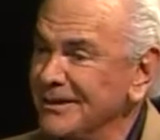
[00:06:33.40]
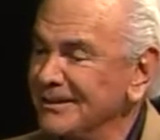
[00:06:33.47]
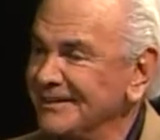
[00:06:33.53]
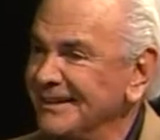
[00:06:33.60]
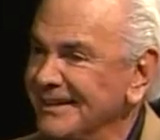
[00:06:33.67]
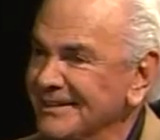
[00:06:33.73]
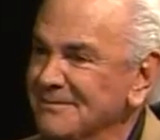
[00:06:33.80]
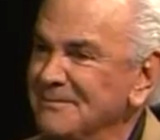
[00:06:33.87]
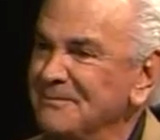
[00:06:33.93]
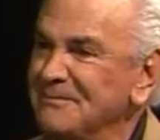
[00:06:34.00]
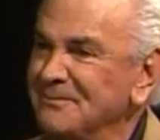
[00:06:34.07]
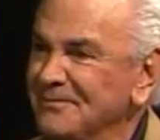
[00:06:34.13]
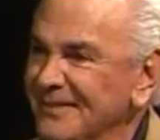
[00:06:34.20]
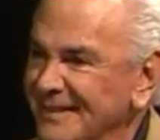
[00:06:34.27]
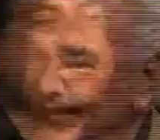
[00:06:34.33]
They really
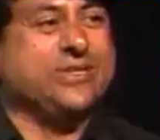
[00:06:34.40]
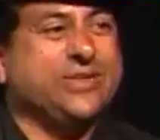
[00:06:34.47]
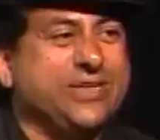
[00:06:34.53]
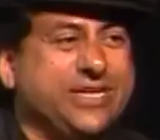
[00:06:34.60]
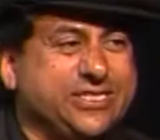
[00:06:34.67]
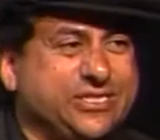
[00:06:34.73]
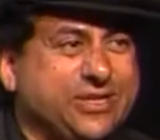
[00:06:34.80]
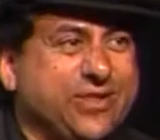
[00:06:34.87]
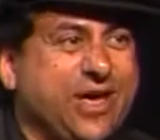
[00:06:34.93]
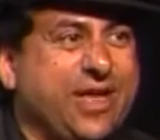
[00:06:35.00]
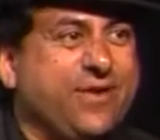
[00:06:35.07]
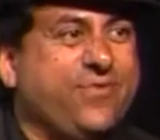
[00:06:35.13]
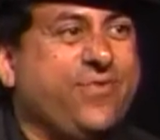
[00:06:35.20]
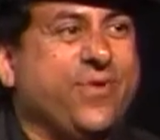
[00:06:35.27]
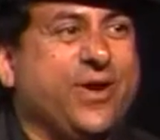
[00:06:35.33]
do, and it's a
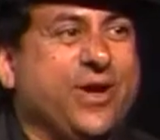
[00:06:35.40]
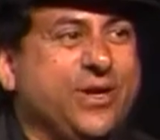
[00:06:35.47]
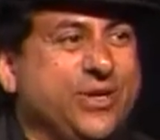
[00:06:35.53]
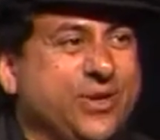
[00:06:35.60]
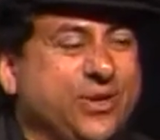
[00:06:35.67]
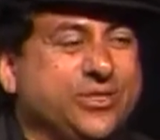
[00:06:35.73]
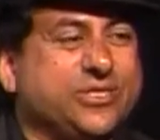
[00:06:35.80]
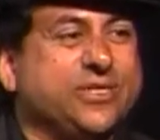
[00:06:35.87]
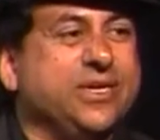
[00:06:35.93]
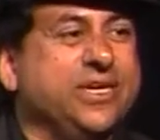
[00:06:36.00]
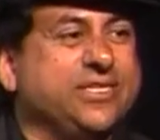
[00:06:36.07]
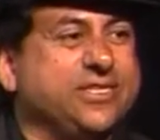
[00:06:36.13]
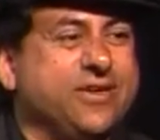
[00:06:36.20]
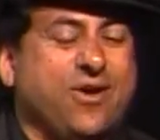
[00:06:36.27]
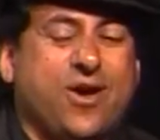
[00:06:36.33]
lot of fun. You know,
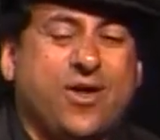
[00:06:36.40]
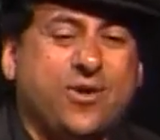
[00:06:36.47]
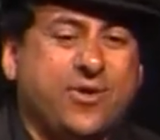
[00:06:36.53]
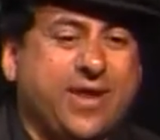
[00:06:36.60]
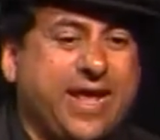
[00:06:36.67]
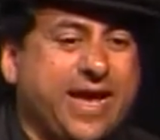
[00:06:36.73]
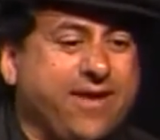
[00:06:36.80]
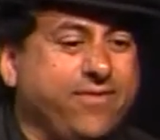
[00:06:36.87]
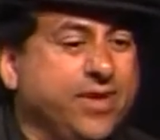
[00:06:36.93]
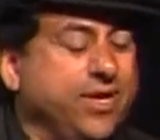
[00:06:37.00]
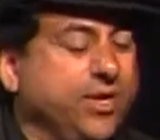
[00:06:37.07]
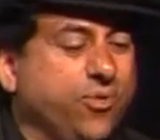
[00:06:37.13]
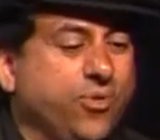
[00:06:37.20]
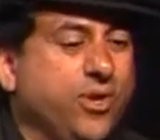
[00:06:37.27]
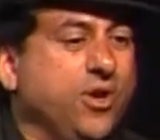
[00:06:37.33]
it's an honor to have.
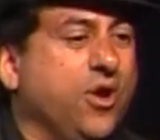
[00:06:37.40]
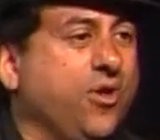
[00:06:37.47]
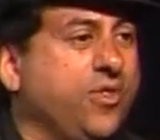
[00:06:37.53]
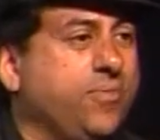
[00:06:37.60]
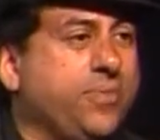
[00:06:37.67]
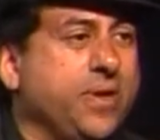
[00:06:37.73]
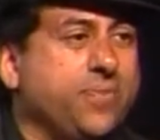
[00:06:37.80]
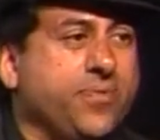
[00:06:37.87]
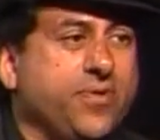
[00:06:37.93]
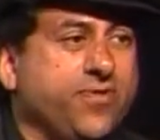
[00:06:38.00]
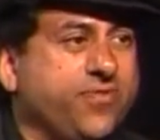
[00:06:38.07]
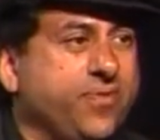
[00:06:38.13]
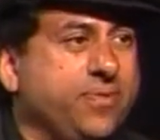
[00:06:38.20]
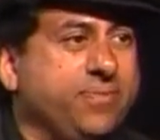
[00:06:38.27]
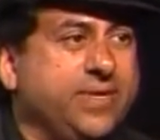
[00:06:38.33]
We know that people
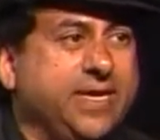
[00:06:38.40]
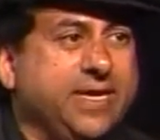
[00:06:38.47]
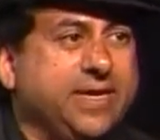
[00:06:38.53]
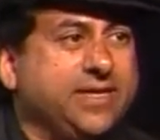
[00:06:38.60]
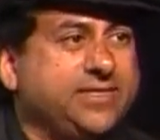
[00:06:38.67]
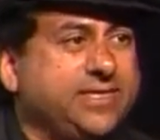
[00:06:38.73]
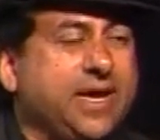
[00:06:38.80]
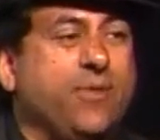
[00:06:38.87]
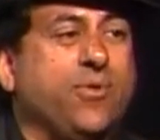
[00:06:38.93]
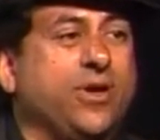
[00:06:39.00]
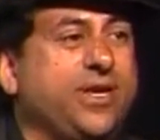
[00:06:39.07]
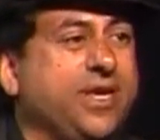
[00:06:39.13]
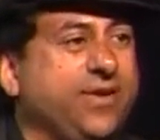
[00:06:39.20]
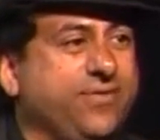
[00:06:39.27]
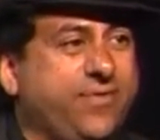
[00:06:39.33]
from the San
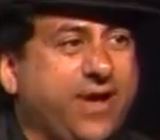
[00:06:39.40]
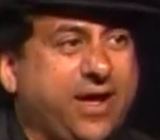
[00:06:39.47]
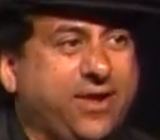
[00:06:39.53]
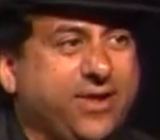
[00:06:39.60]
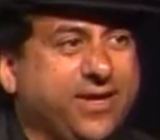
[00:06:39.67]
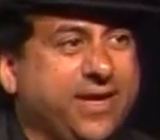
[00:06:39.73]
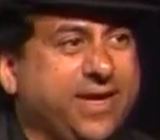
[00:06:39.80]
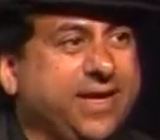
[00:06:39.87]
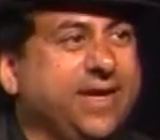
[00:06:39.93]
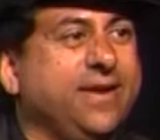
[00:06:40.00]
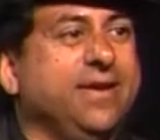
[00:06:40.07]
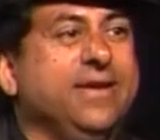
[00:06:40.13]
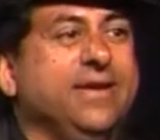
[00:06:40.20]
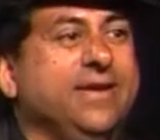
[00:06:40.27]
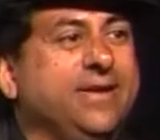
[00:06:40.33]
Joaquin Valley
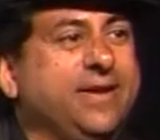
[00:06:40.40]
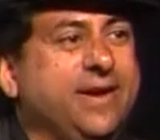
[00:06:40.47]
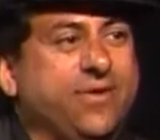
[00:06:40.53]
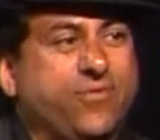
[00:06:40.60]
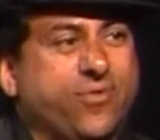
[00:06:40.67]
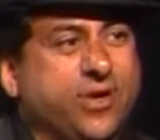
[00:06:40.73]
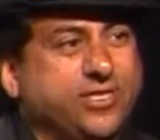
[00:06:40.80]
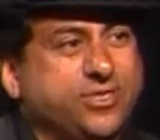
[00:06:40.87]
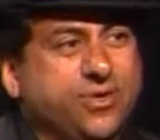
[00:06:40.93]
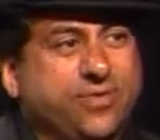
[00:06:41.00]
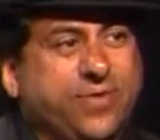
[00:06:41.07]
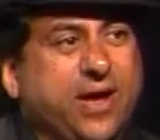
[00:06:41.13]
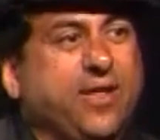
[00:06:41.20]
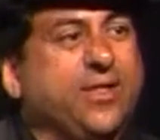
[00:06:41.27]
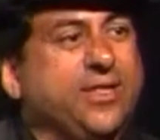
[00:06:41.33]
and Fresno
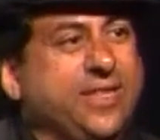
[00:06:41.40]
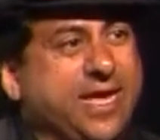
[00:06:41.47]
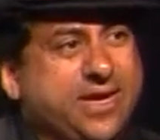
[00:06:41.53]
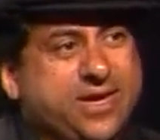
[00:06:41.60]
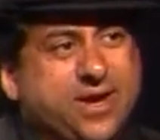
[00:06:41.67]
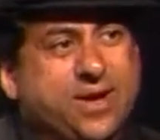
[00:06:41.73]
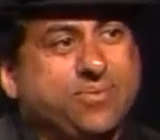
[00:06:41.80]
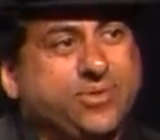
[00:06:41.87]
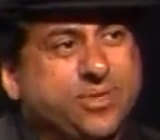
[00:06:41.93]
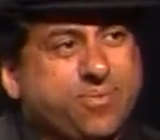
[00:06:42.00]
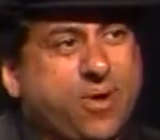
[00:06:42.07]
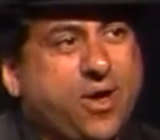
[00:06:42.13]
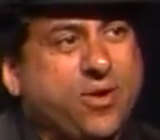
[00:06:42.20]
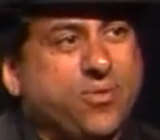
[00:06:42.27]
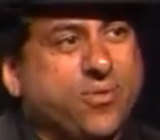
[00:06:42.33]
Valley, they come to
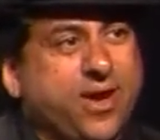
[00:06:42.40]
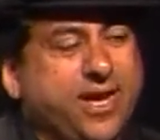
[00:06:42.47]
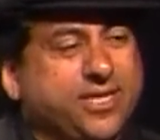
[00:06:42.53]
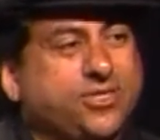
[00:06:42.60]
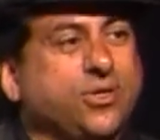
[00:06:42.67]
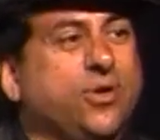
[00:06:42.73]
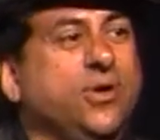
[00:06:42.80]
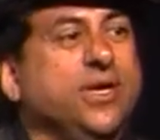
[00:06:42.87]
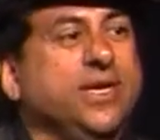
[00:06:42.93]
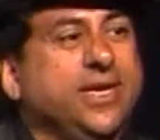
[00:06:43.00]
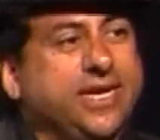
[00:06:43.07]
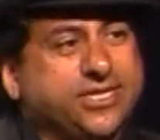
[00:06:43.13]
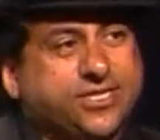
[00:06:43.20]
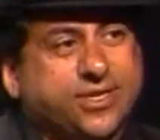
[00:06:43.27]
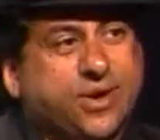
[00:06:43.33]
Monterey, so
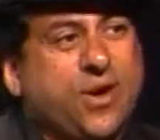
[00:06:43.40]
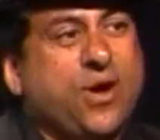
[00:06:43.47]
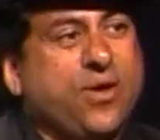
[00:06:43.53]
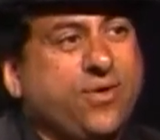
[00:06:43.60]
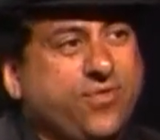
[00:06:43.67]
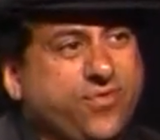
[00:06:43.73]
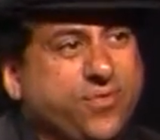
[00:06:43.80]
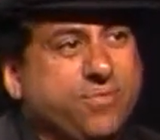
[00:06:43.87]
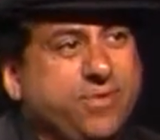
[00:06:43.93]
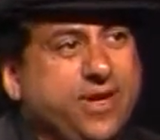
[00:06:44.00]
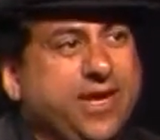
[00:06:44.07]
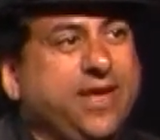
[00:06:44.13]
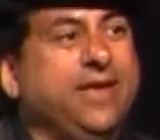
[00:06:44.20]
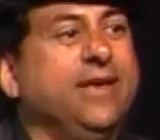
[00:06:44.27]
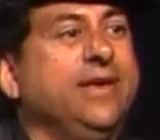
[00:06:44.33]
it's an honor for
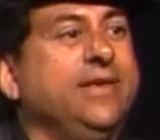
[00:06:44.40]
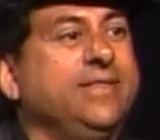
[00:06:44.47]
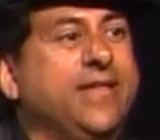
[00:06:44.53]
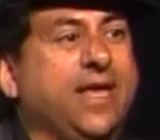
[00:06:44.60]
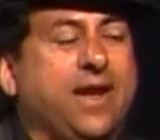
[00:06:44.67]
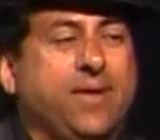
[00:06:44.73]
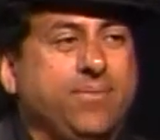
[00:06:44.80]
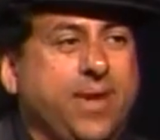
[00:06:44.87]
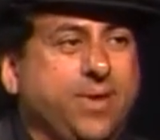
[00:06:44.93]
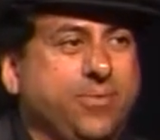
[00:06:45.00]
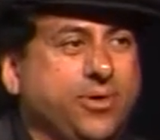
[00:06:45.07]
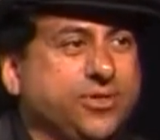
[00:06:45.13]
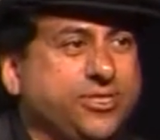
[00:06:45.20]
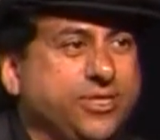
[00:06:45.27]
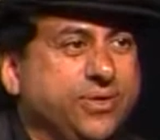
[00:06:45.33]
me that I'm
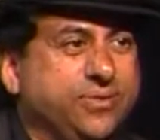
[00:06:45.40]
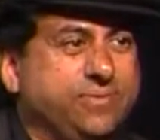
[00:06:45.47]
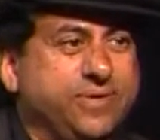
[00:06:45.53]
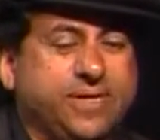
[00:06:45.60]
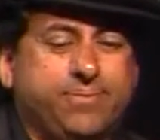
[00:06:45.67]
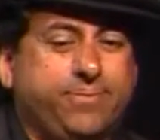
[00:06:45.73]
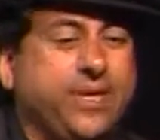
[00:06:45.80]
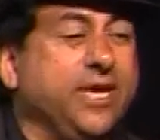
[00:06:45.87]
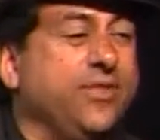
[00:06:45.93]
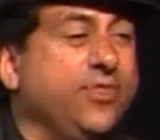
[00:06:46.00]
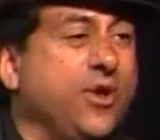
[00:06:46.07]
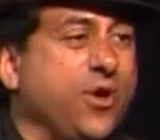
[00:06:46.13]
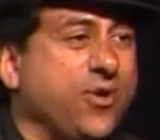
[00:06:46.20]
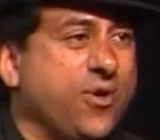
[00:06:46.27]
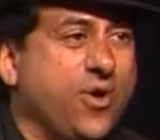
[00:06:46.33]
able to be in
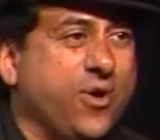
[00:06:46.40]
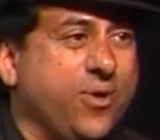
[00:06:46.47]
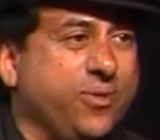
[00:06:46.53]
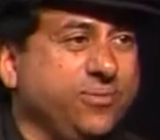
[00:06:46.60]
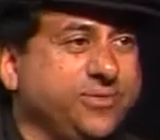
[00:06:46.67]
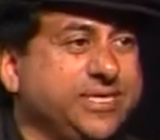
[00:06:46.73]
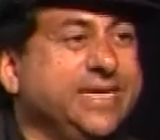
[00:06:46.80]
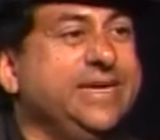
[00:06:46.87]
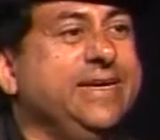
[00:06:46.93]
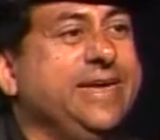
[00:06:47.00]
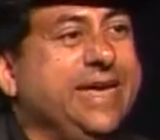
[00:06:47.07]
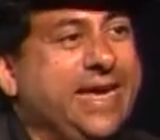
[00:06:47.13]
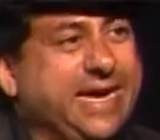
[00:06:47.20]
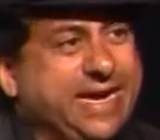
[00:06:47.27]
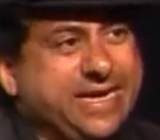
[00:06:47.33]
their homes
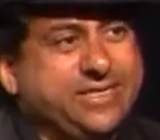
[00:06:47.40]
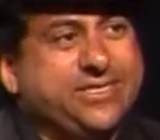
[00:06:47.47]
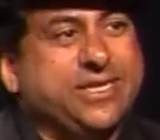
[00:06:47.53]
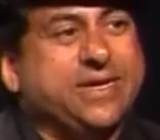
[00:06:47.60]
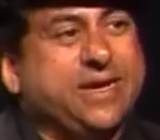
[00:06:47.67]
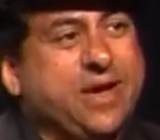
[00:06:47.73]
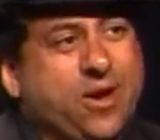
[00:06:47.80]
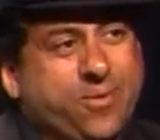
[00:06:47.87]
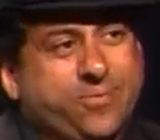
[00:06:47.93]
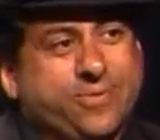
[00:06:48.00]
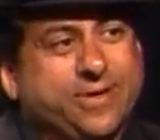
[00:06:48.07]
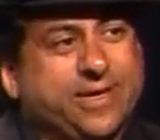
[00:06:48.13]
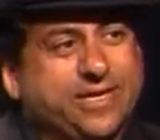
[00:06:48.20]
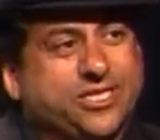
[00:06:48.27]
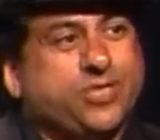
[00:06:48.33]
and to help
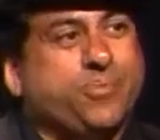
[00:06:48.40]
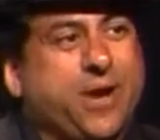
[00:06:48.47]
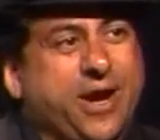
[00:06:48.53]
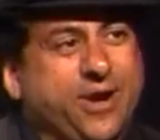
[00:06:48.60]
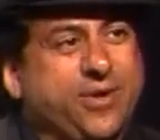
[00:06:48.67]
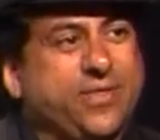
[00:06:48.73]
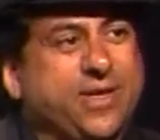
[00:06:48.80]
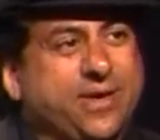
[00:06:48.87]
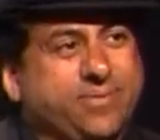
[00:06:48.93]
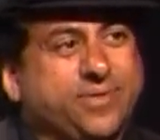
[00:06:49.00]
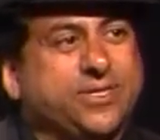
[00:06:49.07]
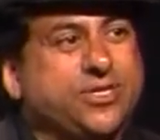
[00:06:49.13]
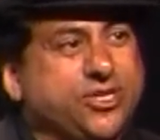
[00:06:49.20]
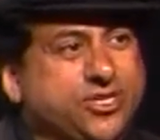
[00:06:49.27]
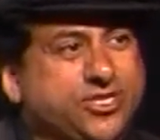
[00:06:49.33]
inspire them
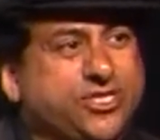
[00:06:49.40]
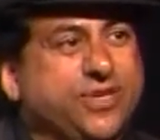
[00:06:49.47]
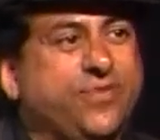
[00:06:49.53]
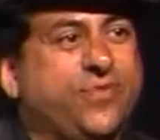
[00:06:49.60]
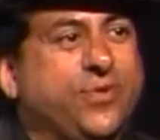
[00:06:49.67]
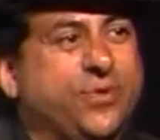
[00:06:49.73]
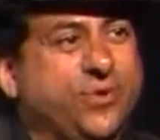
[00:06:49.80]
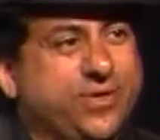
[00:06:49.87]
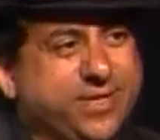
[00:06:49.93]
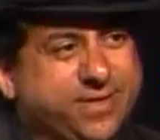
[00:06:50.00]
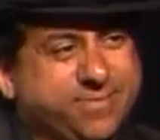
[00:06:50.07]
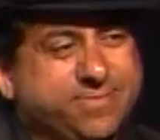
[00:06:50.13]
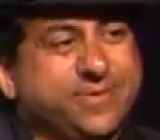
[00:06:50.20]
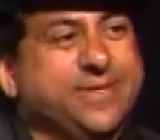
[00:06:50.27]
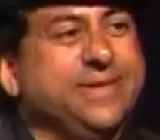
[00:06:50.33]
to cook seafood. And